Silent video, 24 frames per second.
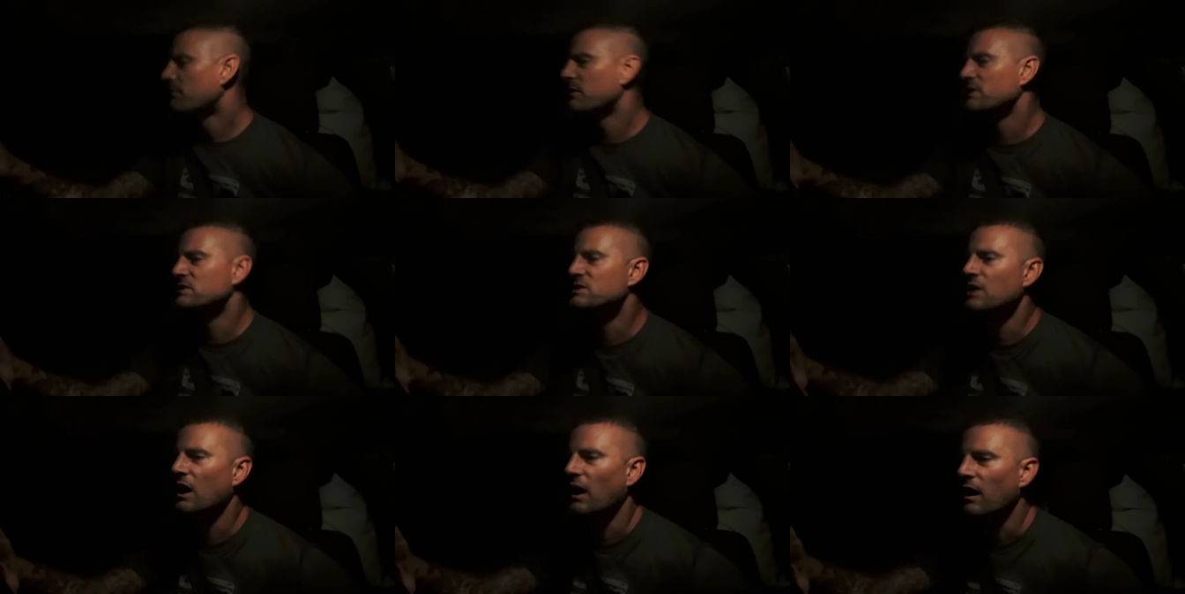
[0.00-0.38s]

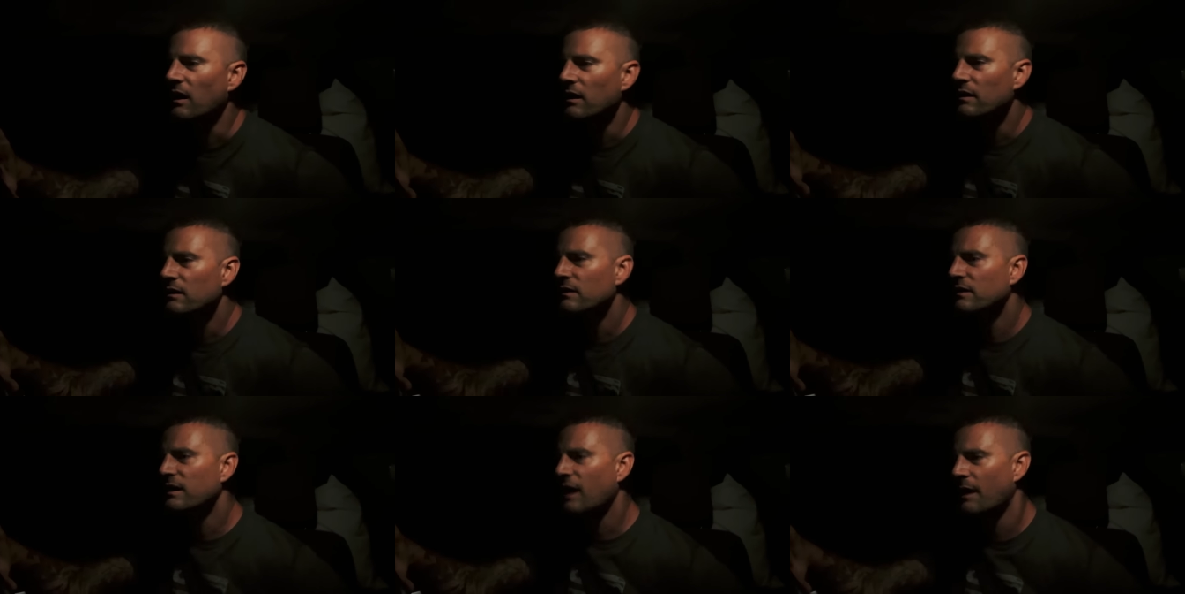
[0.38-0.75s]
But yeah,
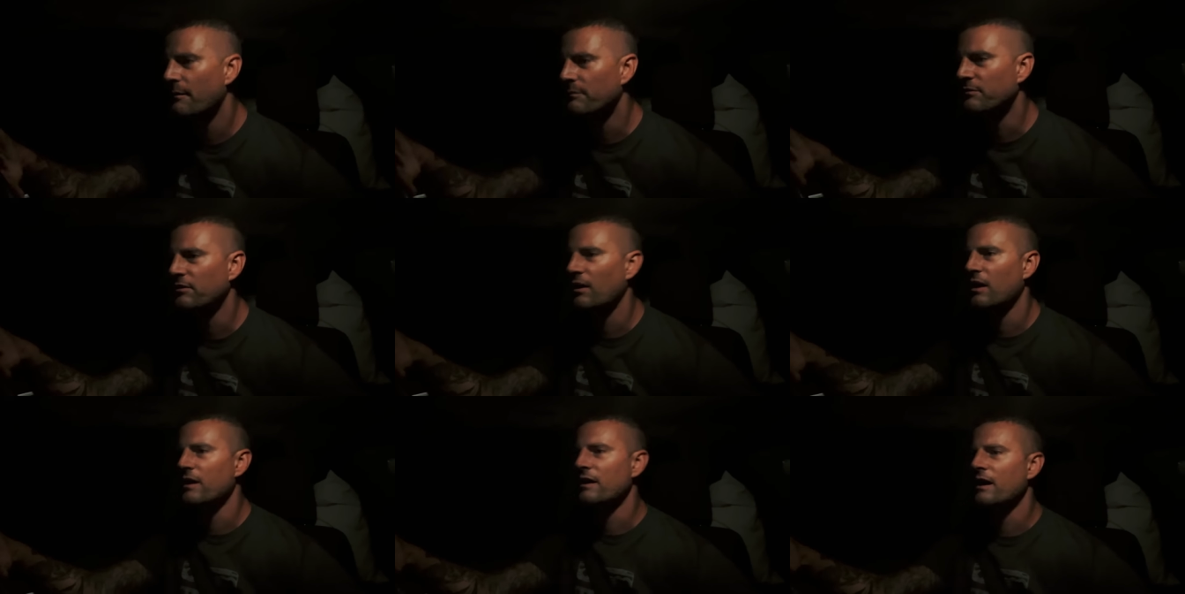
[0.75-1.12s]

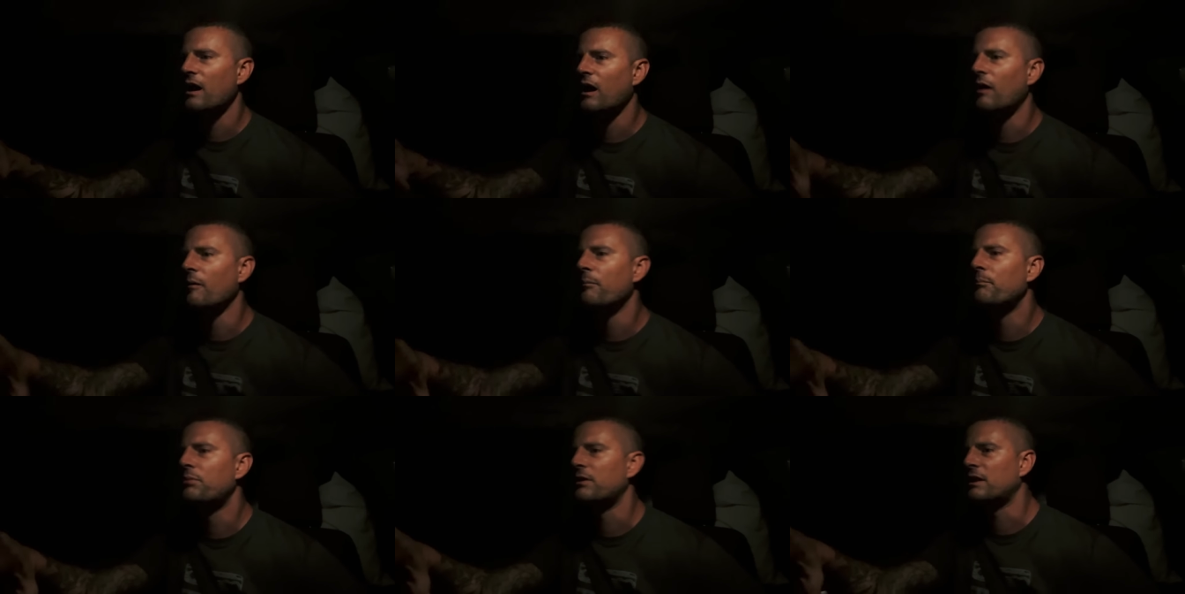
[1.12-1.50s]
campsite
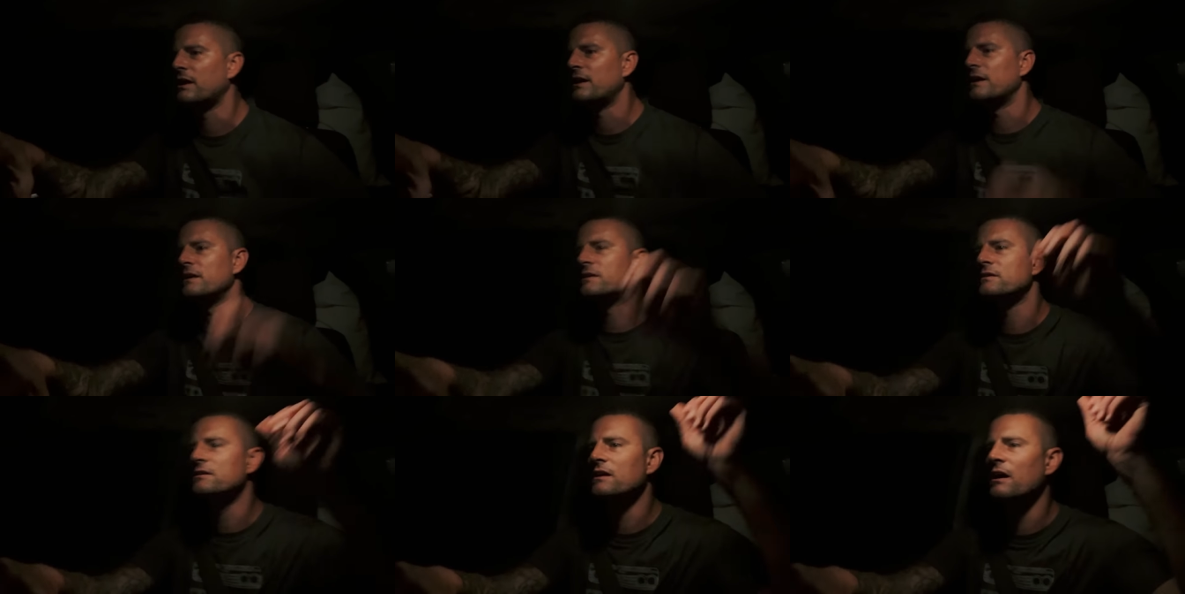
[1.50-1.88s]
now,
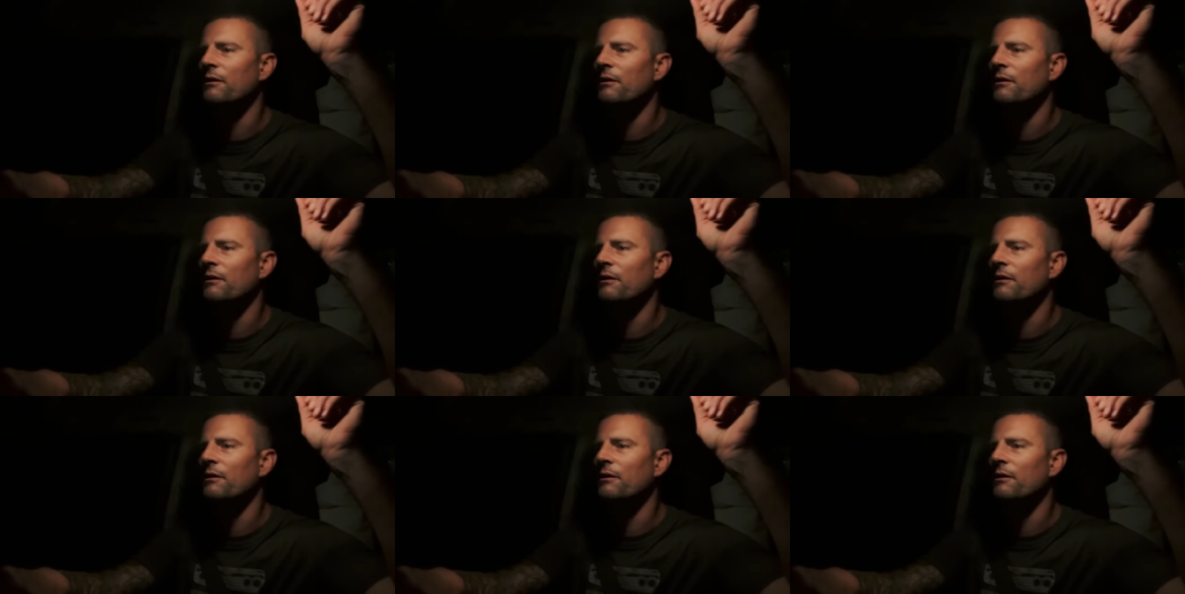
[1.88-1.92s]
please.